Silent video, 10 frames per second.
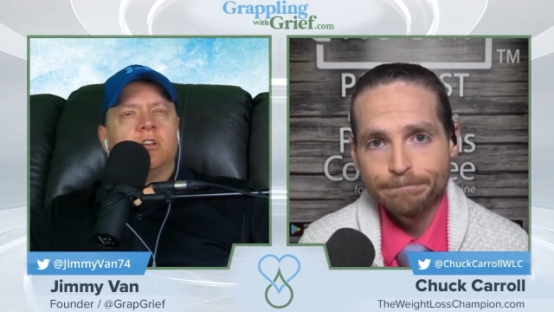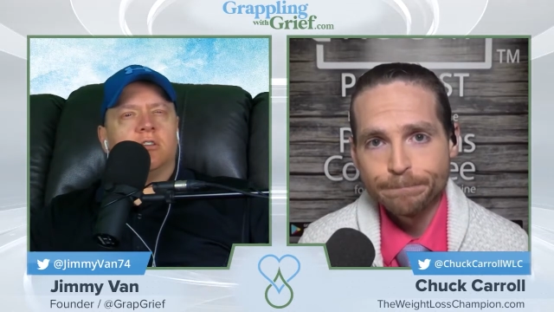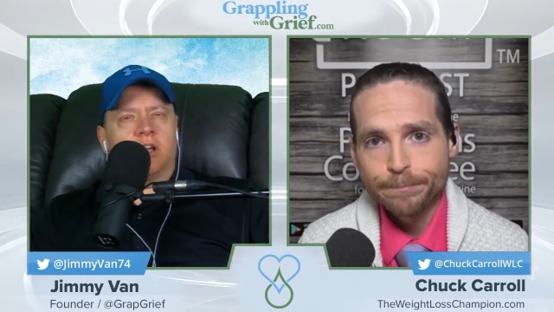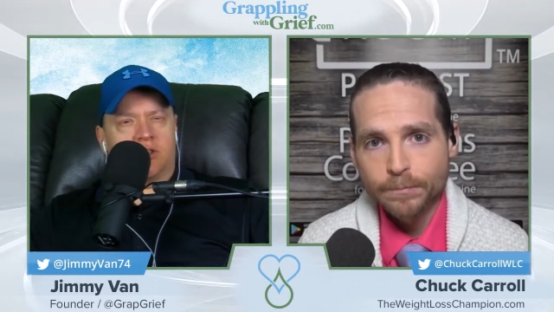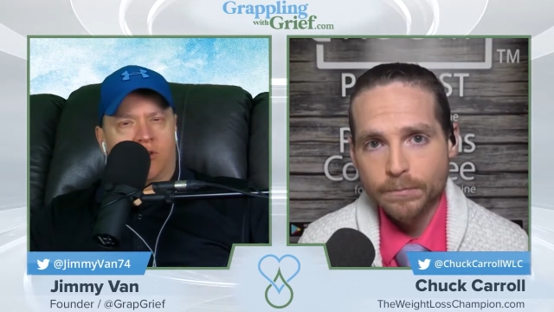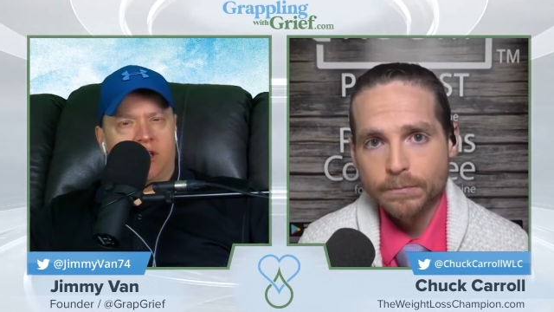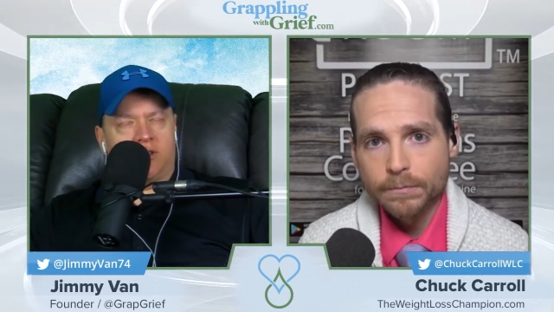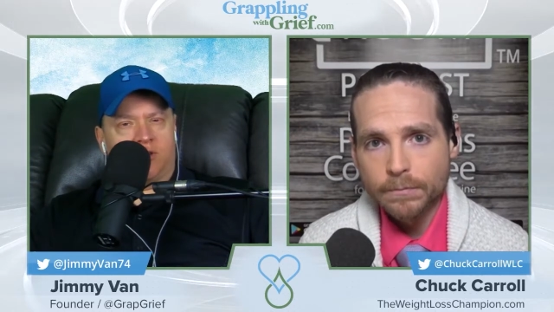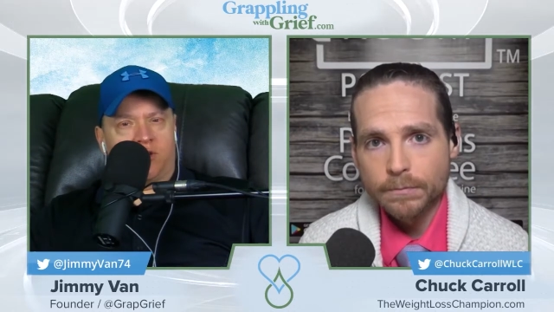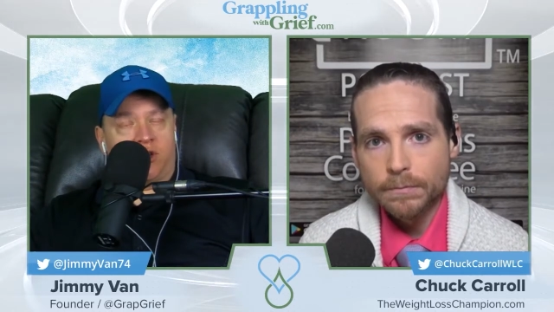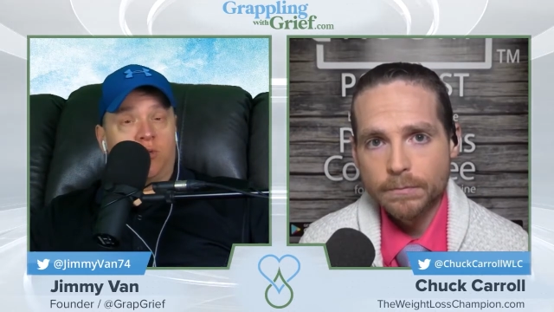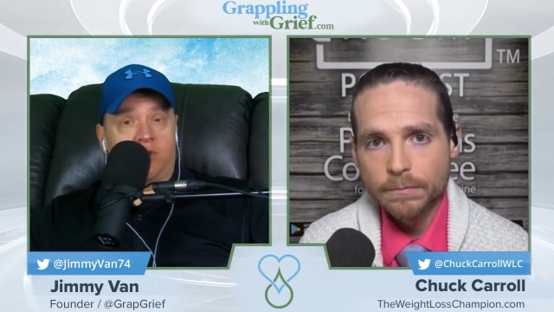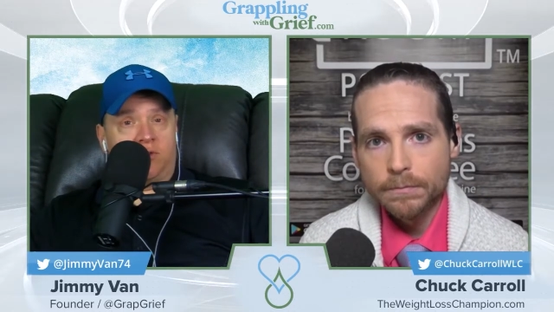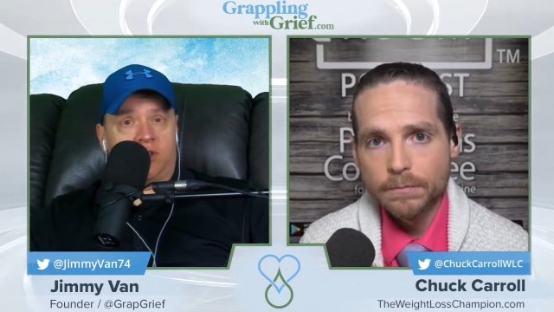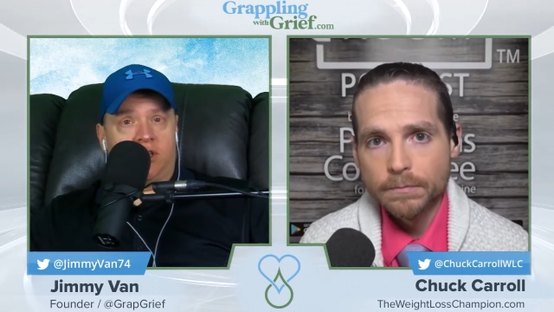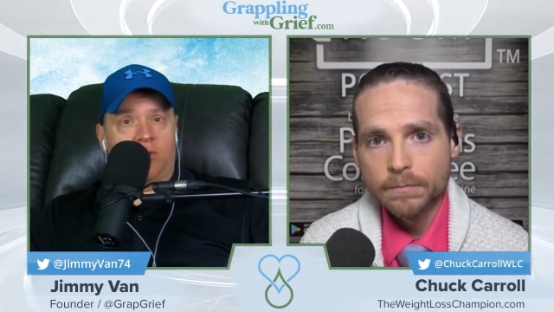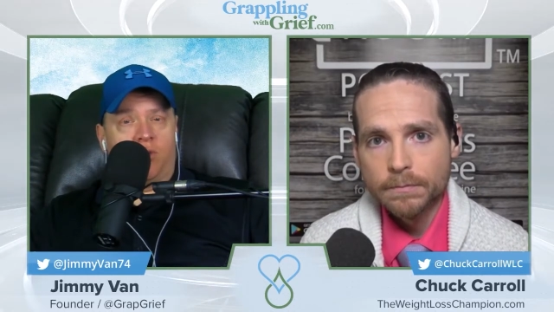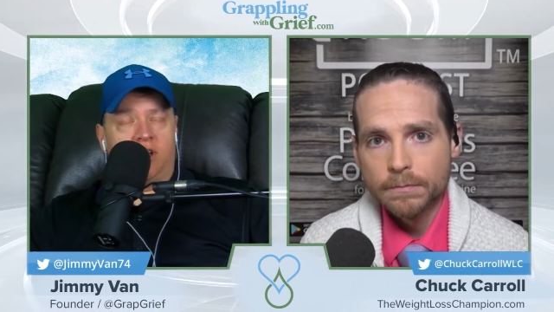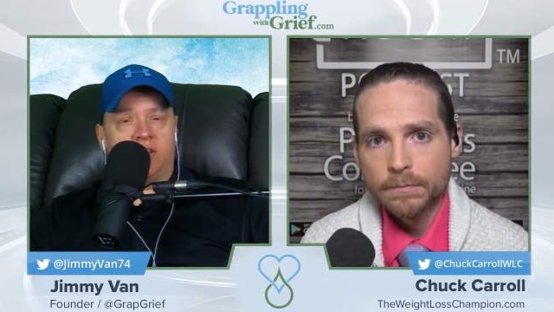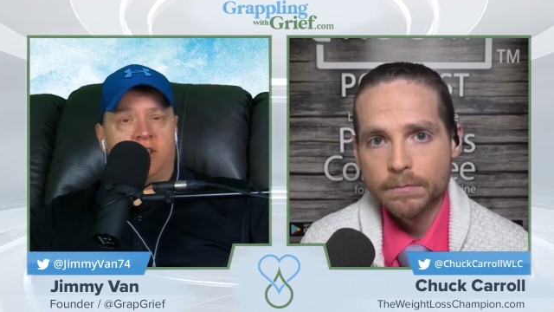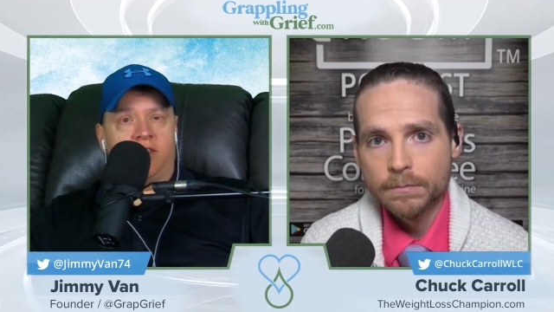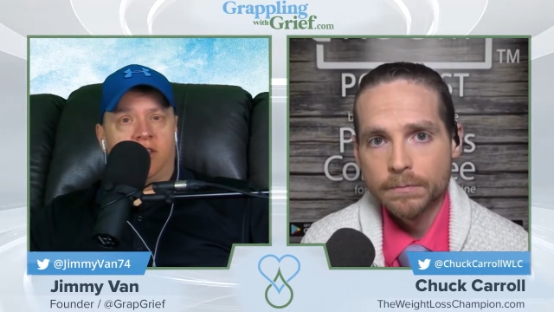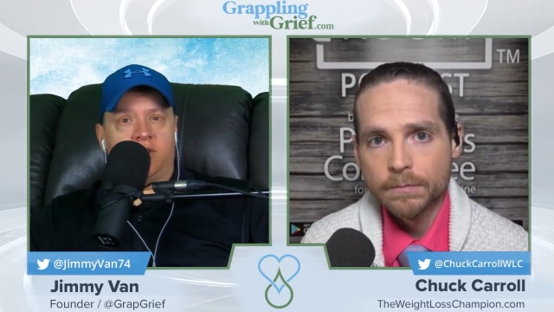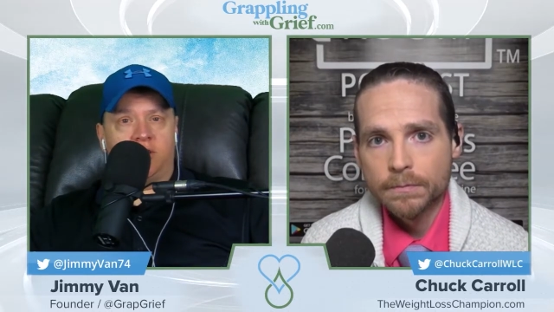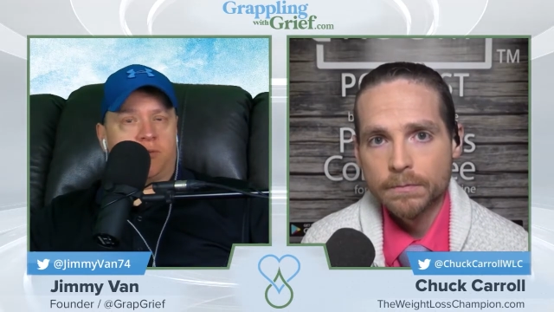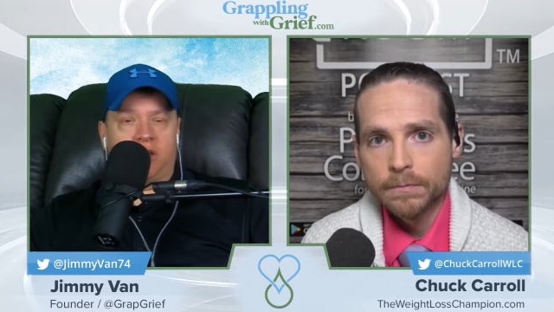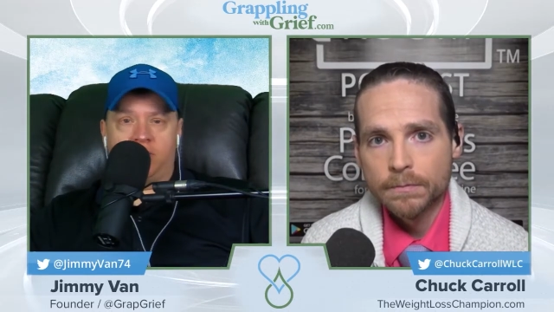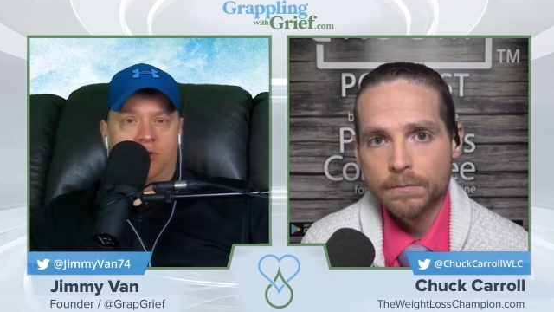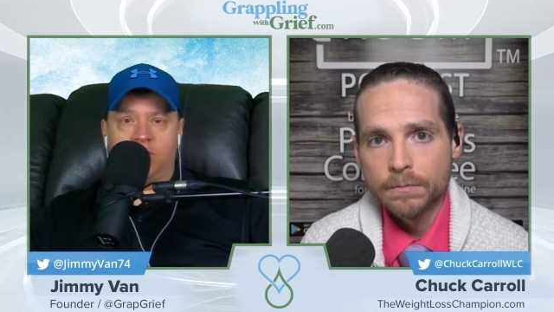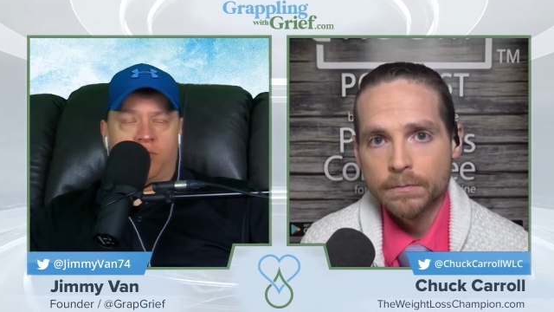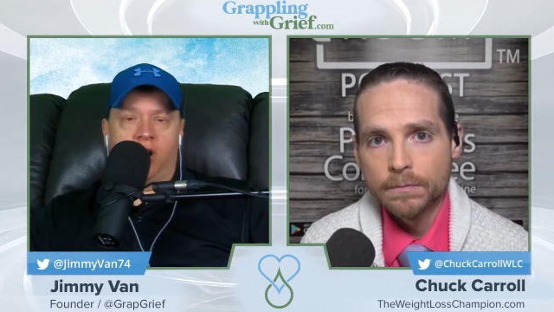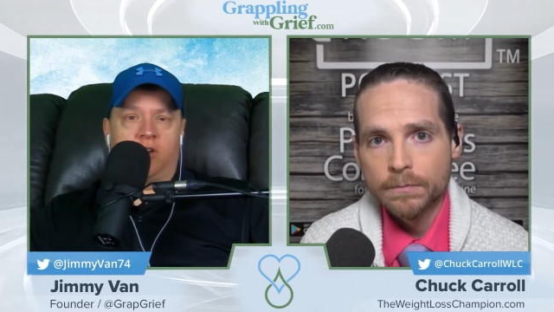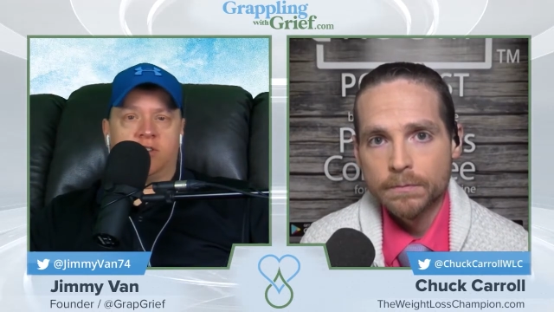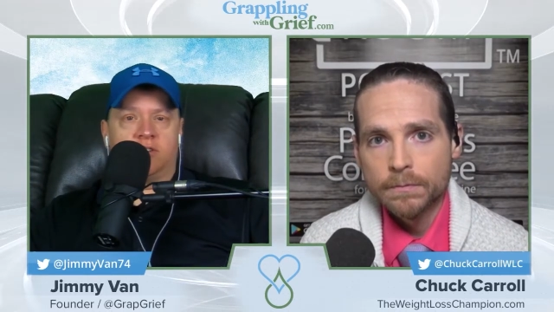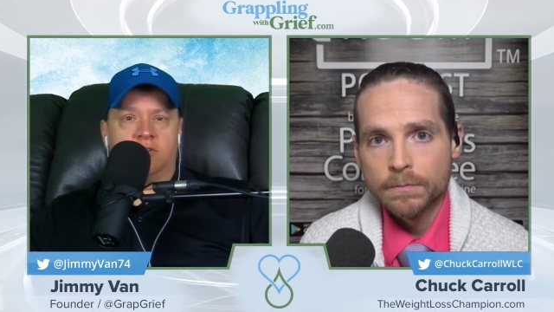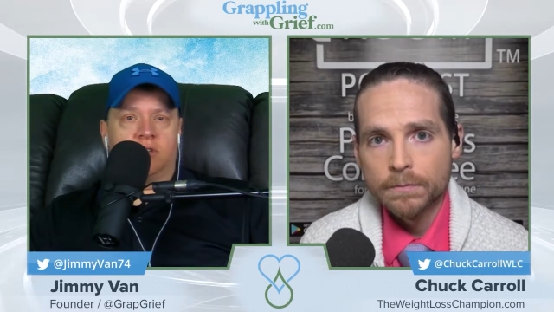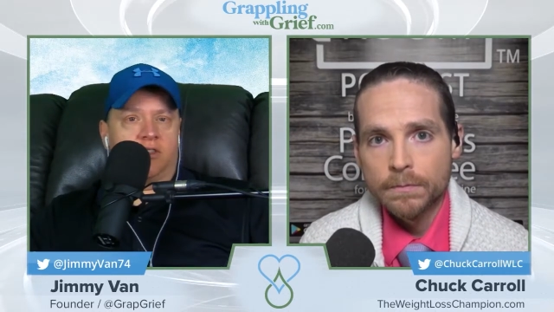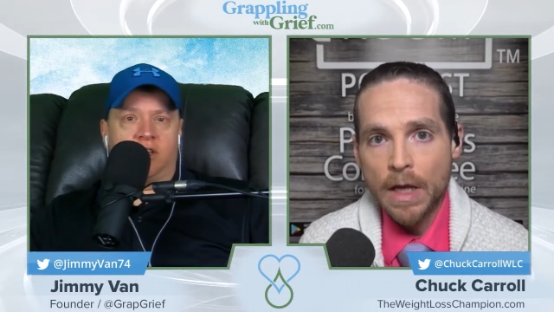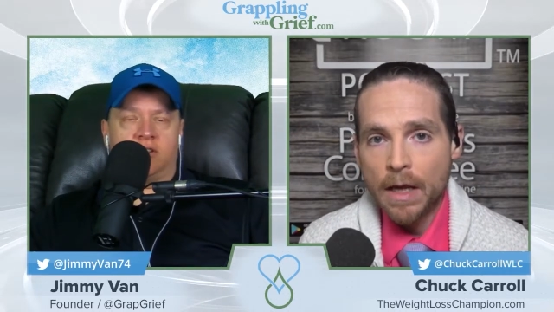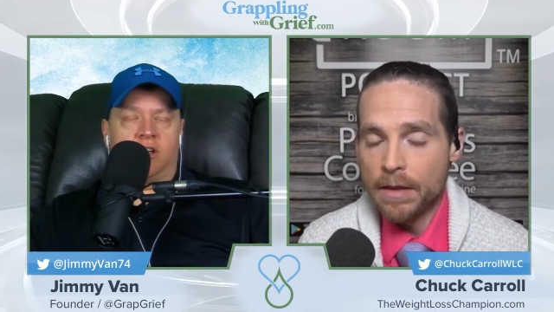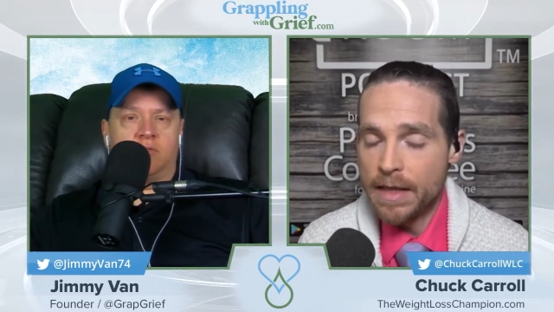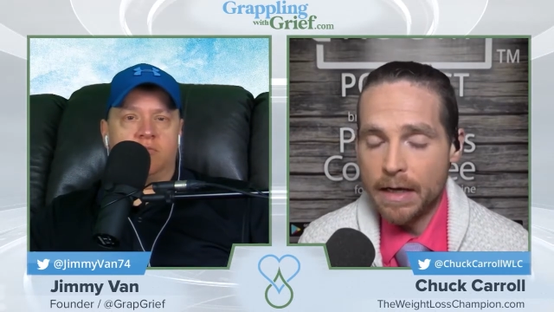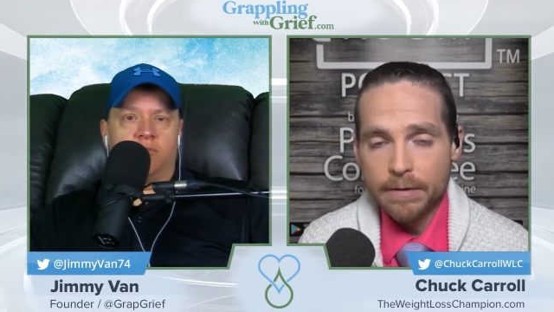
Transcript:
Speaker 1: That's crazy. So she was she didn't want you to say anything just because she was embarrassed at that time. That